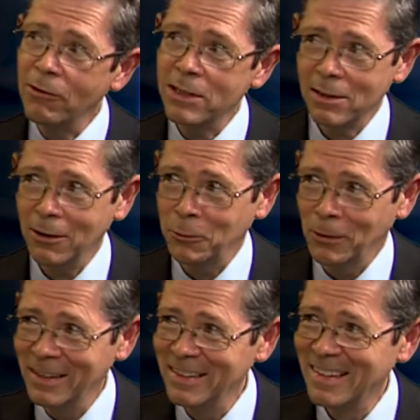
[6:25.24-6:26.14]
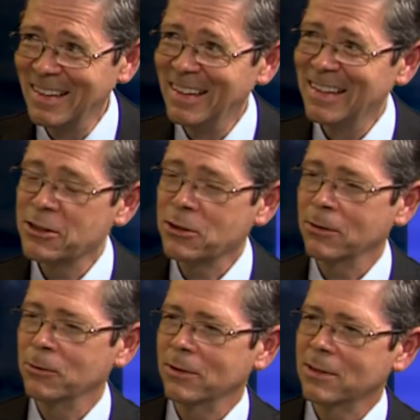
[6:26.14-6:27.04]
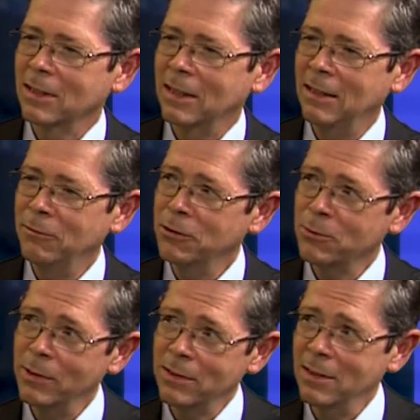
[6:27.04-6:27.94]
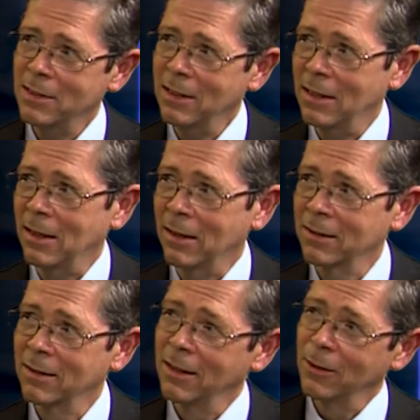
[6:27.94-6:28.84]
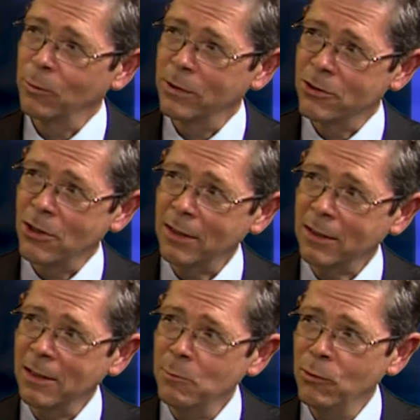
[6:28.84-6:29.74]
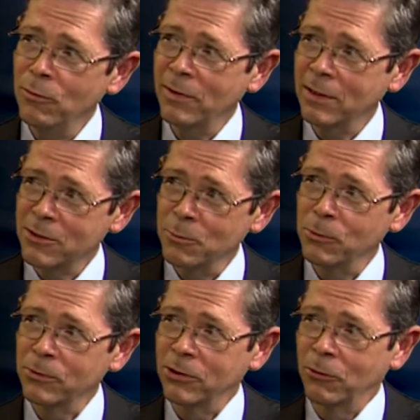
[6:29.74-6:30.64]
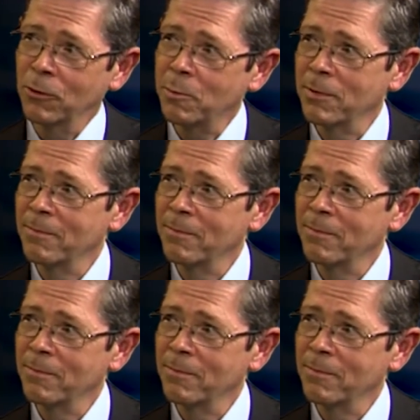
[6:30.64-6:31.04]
slowly, so that even as we're sitting here, we're gently moving towards Europe,